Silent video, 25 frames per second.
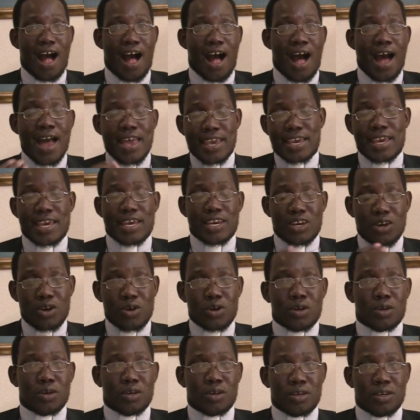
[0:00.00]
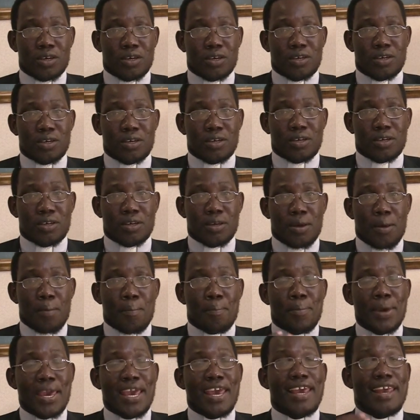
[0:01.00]
I cannot
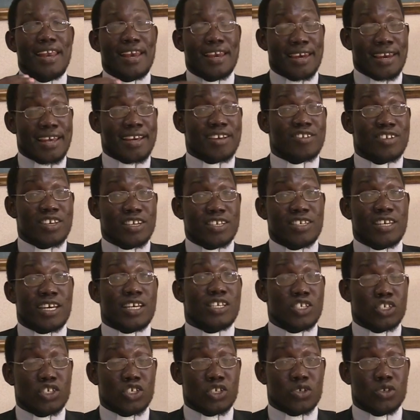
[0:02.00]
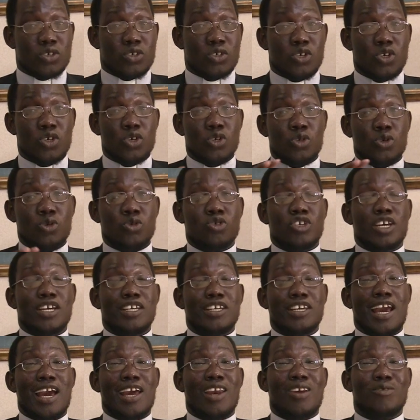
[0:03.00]
pay less attention to
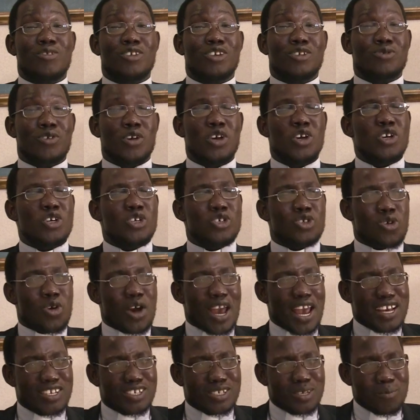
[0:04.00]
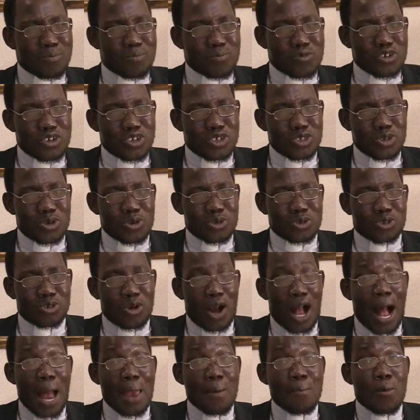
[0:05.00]
such kind of situation. So as a priest
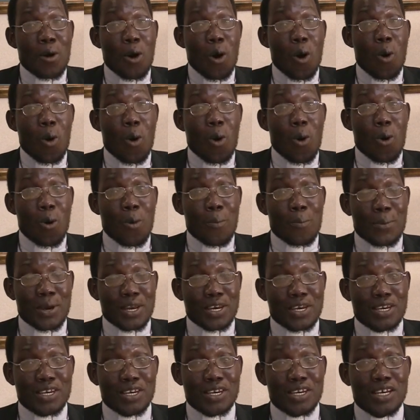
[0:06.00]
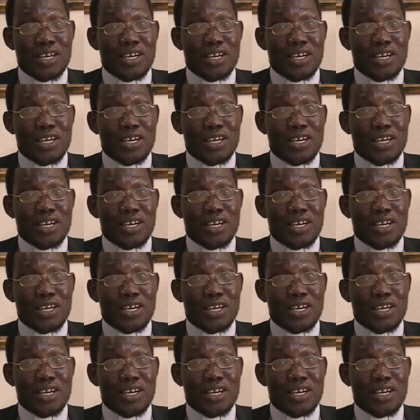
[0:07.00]
also, I'm open